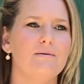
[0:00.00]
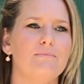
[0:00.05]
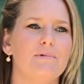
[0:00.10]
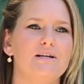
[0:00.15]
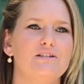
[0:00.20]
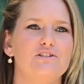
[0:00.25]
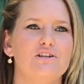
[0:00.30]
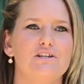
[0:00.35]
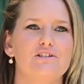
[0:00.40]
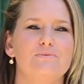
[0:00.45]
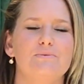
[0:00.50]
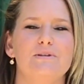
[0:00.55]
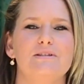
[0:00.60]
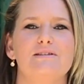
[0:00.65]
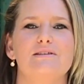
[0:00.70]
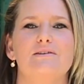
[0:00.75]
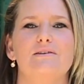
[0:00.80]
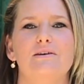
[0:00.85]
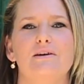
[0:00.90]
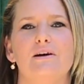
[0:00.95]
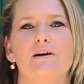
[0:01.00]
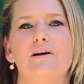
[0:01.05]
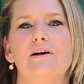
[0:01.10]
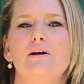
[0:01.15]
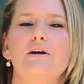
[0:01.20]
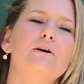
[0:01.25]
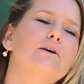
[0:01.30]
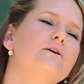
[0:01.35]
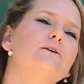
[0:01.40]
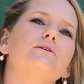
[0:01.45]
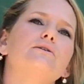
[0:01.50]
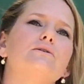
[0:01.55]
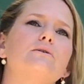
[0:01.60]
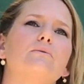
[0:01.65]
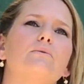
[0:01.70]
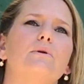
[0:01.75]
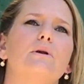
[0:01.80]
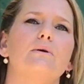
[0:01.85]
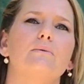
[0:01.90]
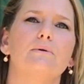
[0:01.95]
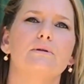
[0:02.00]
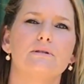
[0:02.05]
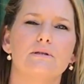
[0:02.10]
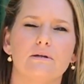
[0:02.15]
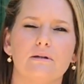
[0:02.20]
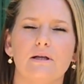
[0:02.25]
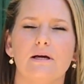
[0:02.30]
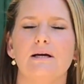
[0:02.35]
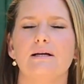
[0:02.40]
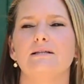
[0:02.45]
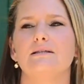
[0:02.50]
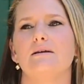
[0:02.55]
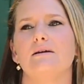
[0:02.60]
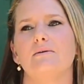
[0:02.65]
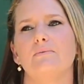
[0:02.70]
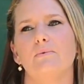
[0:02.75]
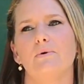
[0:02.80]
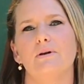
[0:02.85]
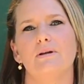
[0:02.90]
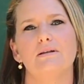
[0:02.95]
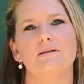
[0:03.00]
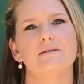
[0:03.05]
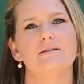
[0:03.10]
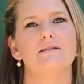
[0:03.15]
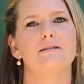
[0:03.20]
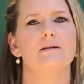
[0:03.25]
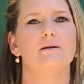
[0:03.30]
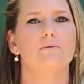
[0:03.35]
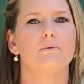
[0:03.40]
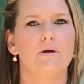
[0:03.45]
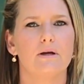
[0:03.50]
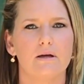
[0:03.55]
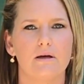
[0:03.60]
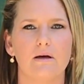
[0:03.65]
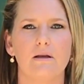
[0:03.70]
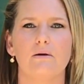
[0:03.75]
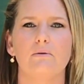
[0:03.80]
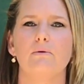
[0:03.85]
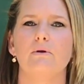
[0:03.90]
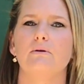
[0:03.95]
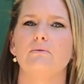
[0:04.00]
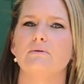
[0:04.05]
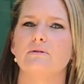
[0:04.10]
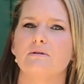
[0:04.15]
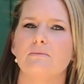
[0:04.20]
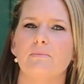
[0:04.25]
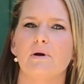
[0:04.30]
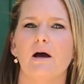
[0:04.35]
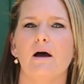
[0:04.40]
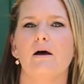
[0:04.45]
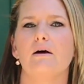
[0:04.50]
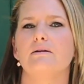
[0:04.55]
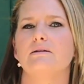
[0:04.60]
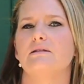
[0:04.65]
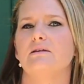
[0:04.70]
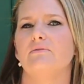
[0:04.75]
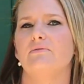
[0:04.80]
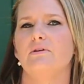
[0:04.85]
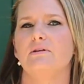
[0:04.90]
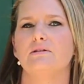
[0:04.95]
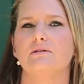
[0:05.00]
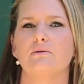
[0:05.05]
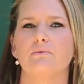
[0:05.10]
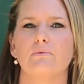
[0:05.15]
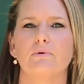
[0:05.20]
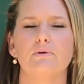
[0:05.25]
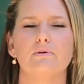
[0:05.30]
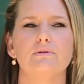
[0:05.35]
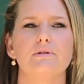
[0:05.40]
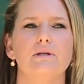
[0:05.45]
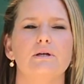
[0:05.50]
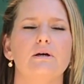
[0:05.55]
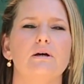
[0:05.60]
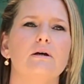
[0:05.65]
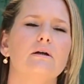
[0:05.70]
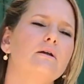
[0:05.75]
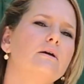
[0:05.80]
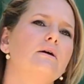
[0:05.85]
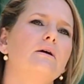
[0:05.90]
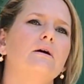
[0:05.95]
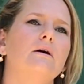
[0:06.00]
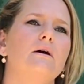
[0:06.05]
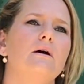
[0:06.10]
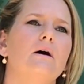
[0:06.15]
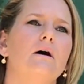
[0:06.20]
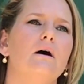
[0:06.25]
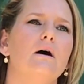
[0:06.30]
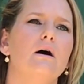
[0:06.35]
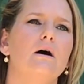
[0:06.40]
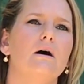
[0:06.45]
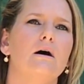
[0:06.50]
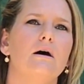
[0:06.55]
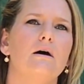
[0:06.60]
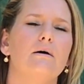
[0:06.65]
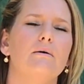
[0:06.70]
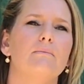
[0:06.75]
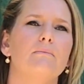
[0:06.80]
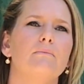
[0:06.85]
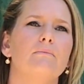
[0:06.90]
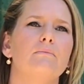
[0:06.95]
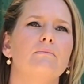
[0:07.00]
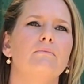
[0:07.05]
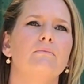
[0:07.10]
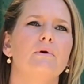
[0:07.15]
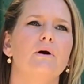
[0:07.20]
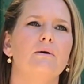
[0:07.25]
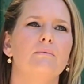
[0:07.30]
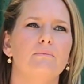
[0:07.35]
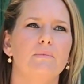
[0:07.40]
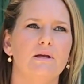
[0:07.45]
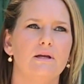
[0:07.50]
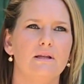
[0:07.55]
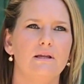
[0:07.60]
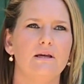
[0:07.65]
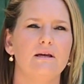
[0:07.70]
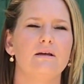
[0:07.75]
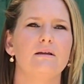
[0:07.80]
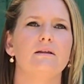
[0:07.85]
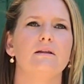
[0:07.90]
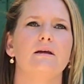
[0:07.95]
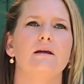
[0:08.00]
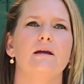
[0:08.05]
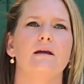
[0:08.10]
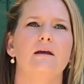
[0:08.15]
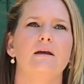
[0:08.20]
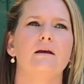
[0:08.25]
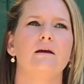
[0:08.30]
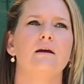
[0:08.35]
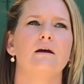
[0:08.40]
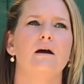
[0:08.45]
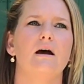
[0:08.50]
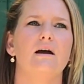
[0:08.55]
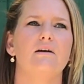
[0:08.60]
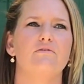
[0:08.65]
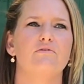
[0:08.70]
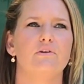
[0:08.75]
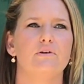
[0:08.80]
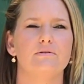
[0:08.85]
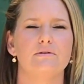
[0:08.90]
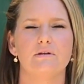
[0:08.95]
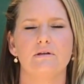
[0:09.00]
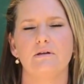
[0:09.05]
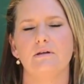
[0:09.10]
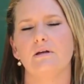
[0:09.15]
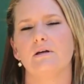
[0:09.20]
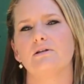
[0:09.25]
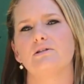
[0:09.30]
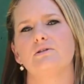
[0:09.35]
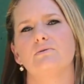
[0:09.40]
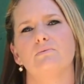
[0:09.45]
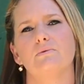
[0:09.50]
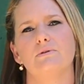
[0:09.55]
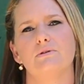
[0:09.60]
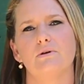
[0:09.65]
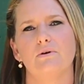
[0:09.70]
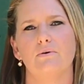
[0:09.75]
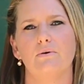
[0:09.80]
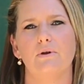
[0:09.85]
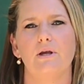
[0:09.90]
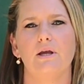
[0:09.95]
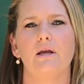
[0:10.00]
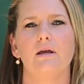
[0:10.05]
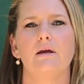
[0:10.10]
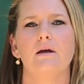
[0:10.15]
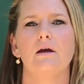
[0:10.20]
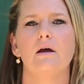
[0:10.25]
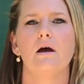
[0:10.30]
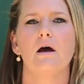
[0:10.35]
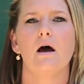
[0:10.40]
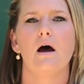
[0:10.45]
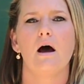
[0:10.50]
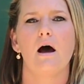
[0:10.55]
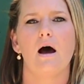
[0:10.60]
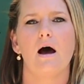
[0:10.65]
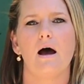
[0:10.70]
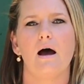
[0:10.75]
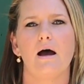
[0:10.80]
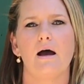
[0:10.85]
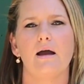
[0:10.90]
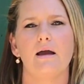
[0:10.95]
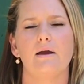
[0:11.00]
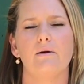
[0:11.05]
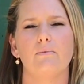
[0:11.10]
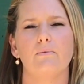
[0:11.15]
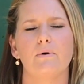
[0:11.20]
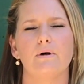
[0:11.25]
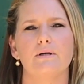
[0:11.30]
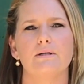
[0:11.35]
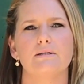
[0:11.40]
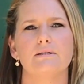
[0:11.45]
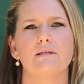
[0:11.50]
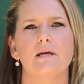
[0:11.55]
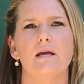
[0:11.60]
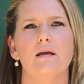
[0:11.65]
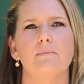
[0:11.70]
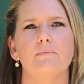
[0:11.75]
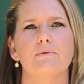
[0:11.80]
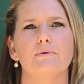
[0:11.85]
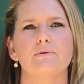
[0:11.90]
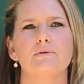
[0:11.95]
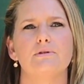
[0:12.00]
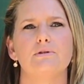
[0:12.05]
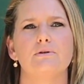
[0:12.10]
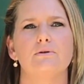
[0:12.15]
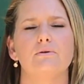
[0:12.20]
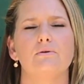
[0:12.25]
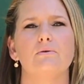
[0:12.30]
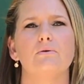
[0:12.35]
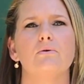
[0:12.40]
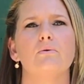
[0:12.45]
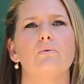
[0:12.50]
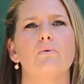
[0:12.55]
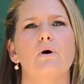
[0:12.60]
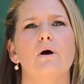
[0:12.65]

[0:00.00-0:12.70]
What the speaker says: my judgment's clear. So when I went to class, I wanted to see kind of what it was about, see if he's the real deal. Immediately, I felt a connection with Tony. I was able to,